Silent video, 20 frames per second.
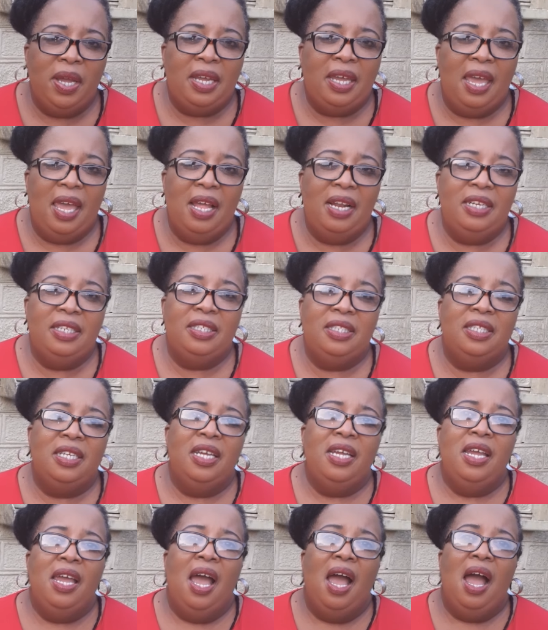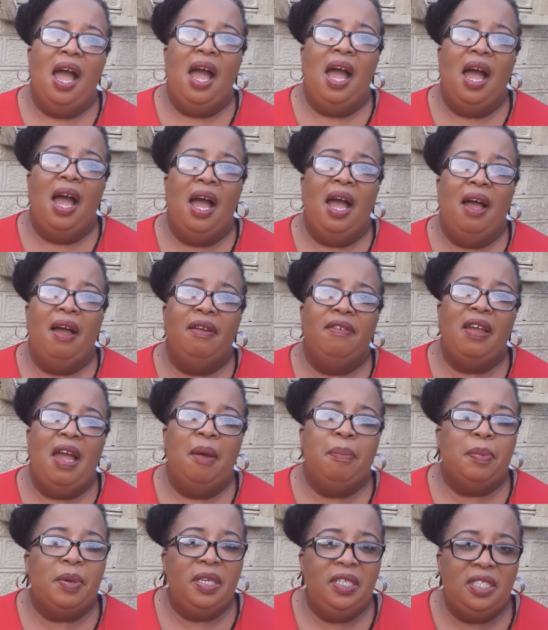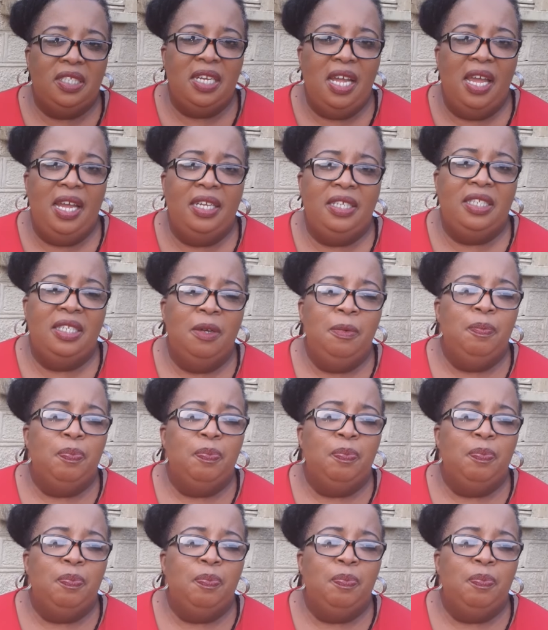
girls. I appreciate.